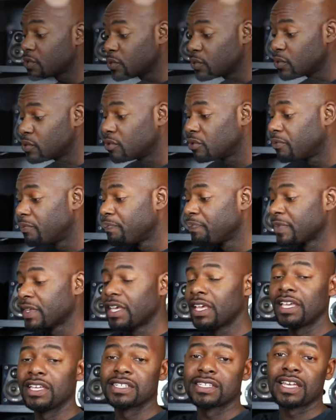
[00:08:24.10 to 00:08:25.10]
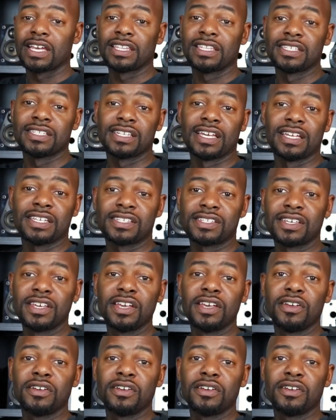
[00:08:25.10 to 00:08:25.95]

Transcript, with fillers: cool. It's got these nice